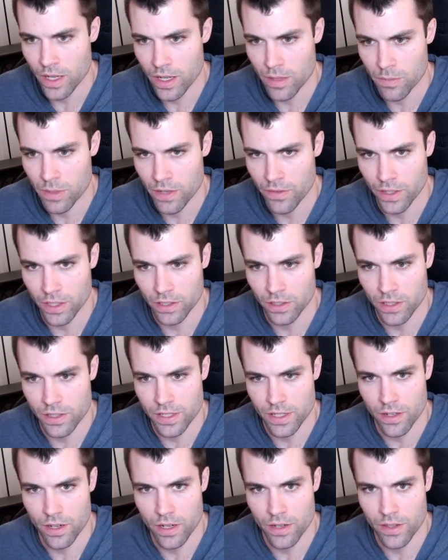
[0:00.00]
perfect, clears
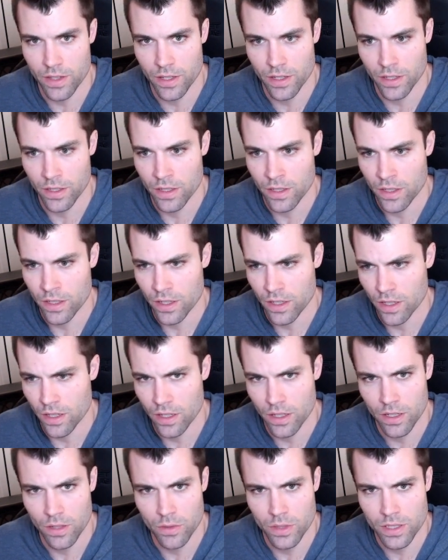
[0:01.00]
out our thing.
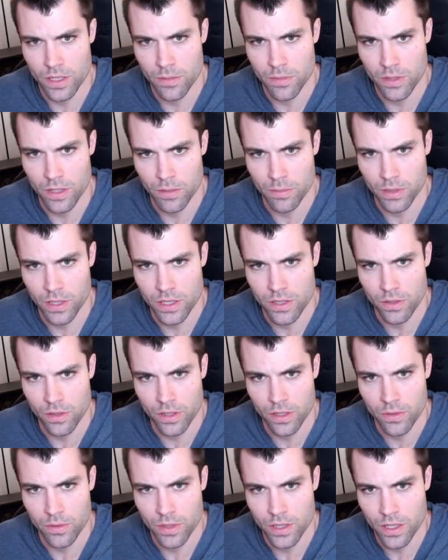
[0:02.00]
What's up with our
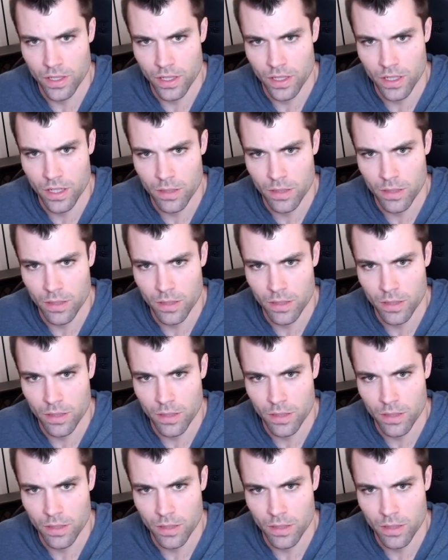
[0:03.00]
placeholder? We're not getting our